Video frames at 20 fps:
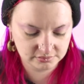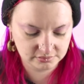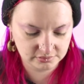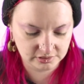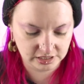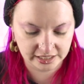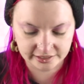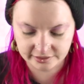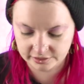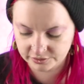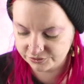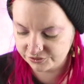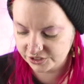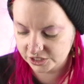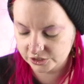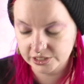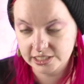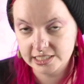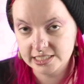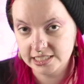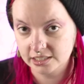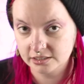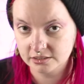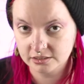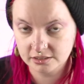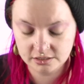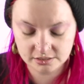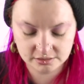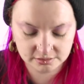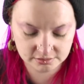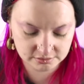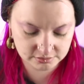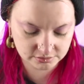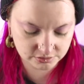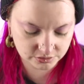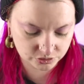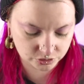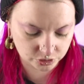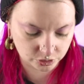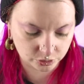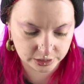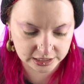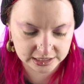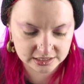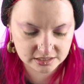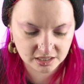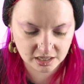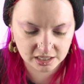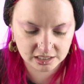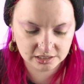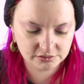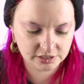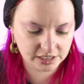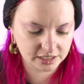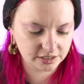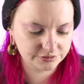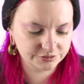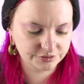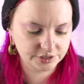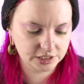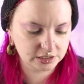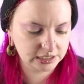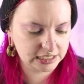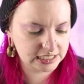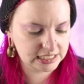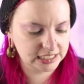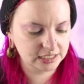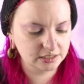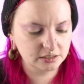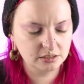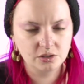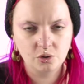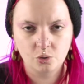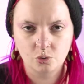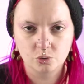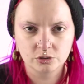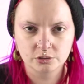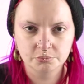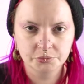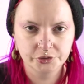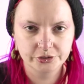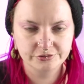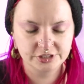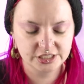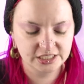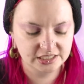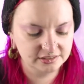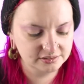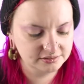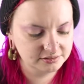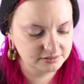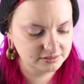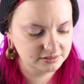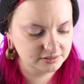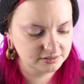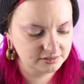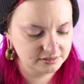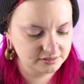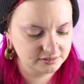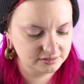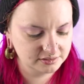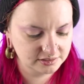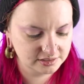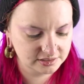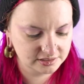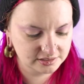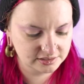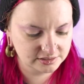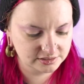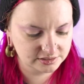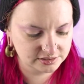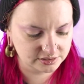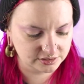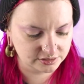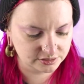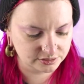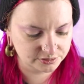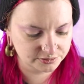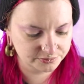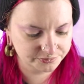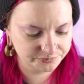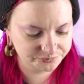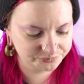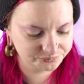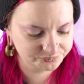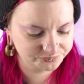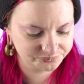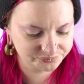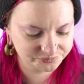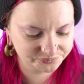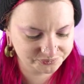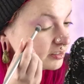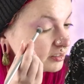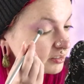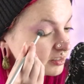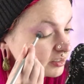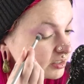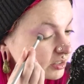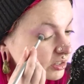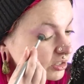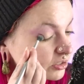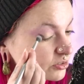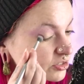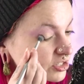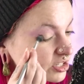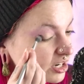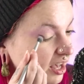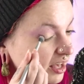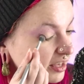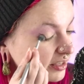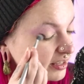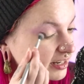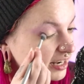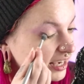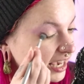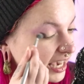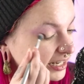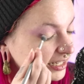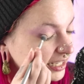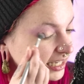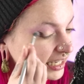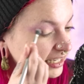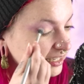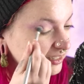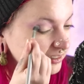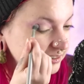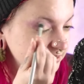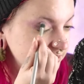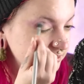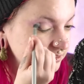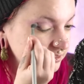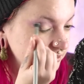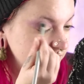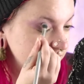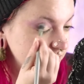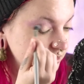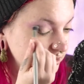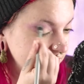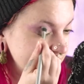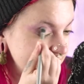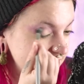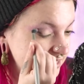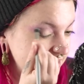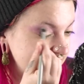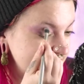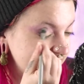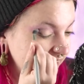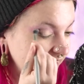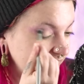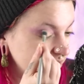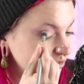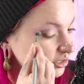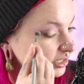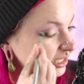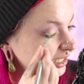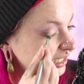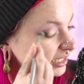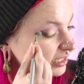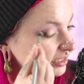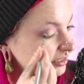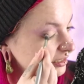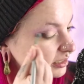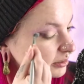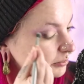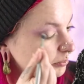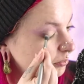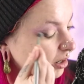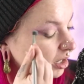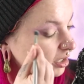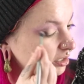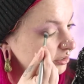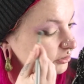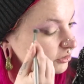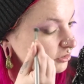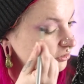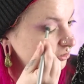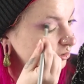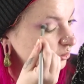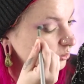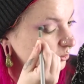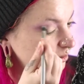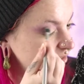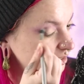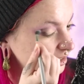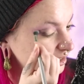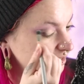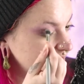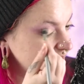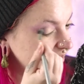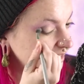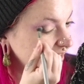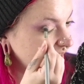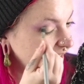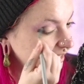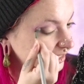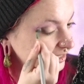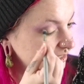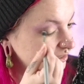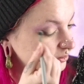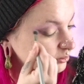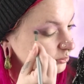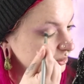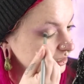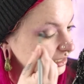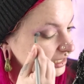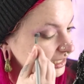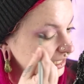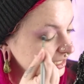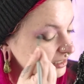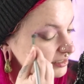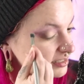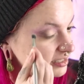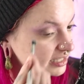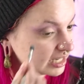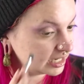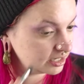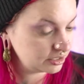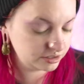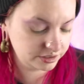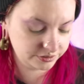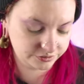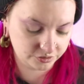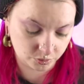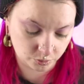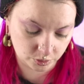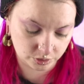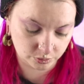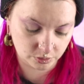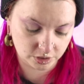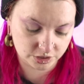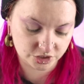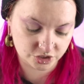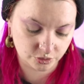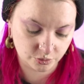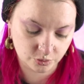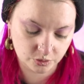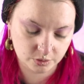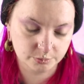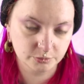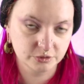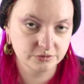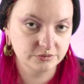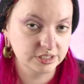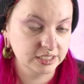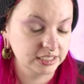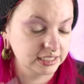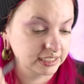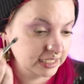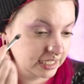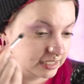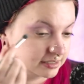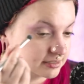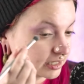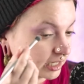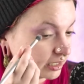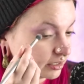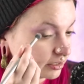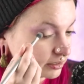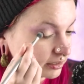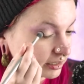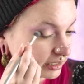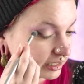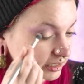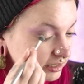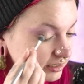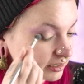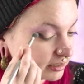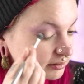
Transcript: like the fairy tale. So it is kind of like a fairy tale horror movie. So there's not any scary parts to it. Like, I didn't really get scared. If you want to watch a horror movie and get scared, like,